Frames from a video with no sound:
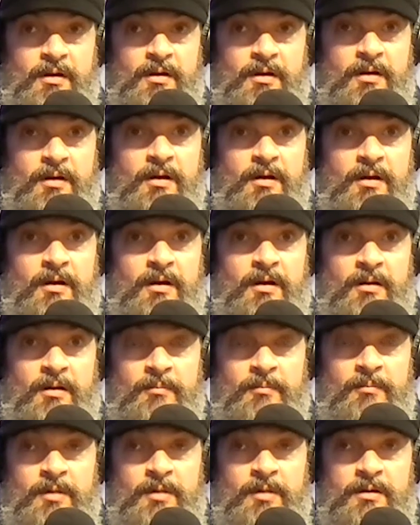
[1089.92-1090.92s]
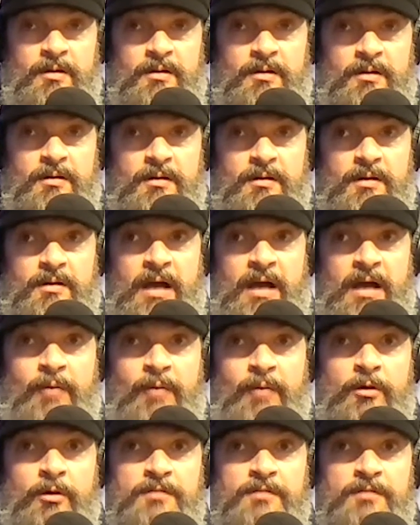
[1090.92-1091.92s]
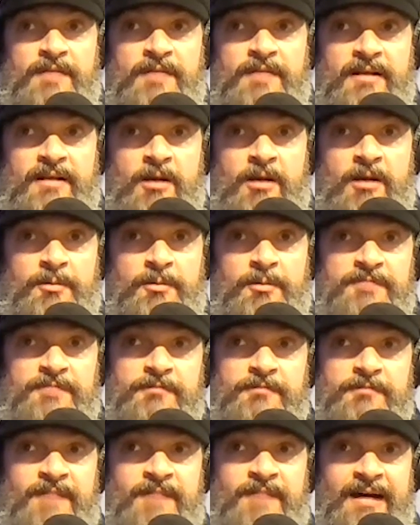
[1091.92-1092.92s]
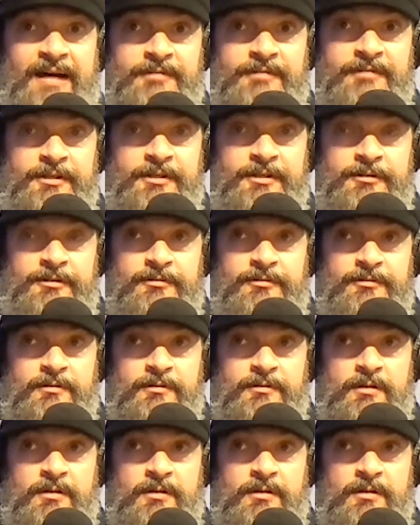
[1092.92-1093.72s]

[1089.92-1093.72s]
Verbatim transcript: Um, I worked for that company for five years.